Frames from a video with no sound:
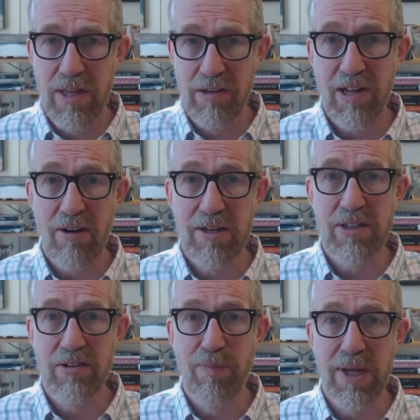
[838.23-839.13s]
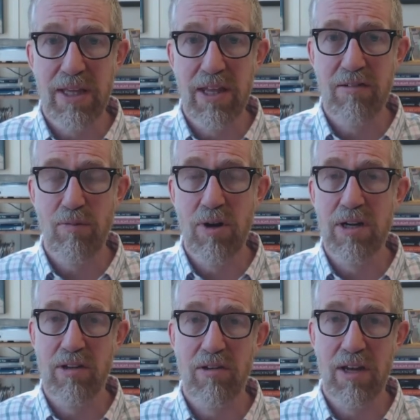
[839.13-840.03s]
his character speak these
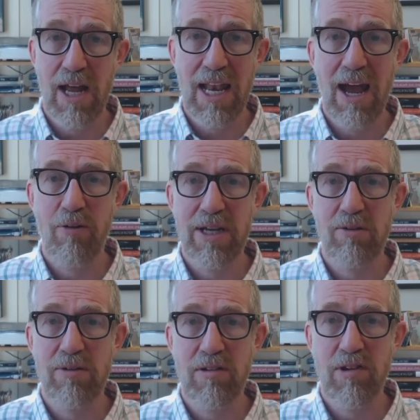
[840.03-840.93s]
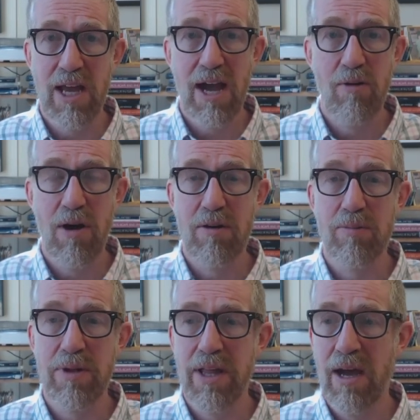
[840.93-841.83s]
words and allowing you to see how
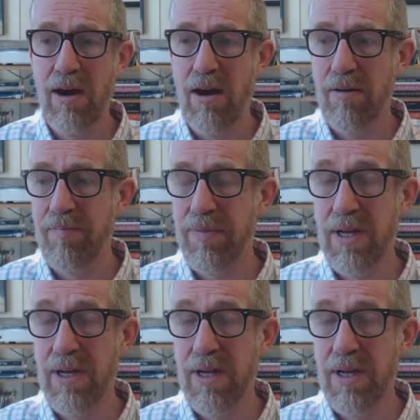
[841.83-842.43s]
horrible they are.